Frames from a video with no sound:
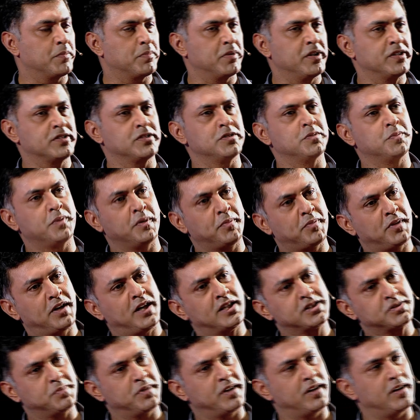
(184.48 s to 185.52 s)
at places, people
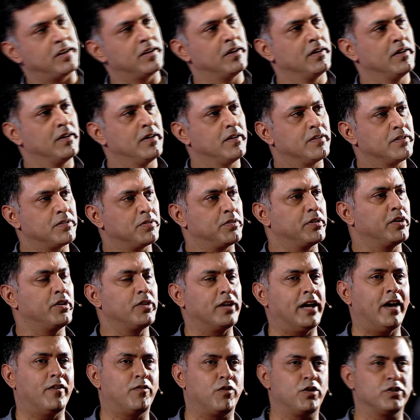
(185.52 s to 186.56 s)
ask me, so did
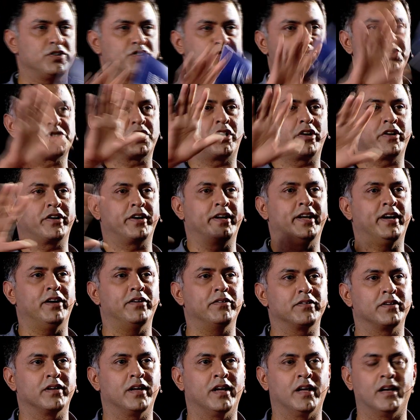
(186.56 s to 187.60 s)
you have all this charted
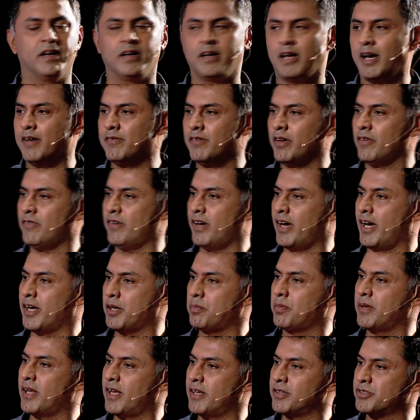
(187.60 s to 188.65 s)
out? And I've never had a
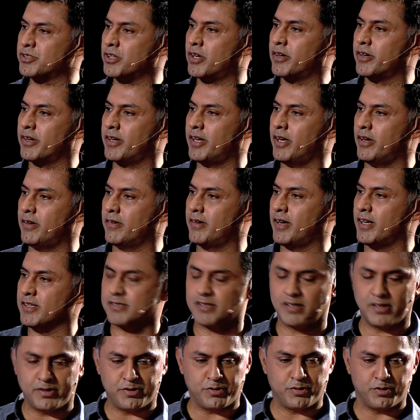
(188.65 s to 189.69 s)
plan charted out. I
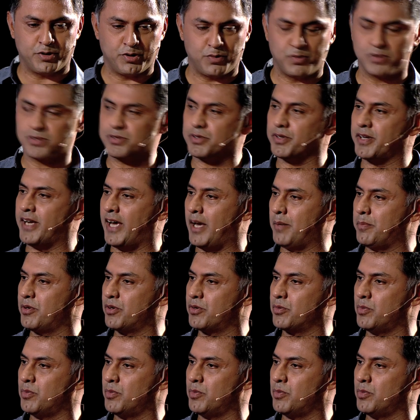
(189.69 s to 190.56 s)
still don't know what's going to happen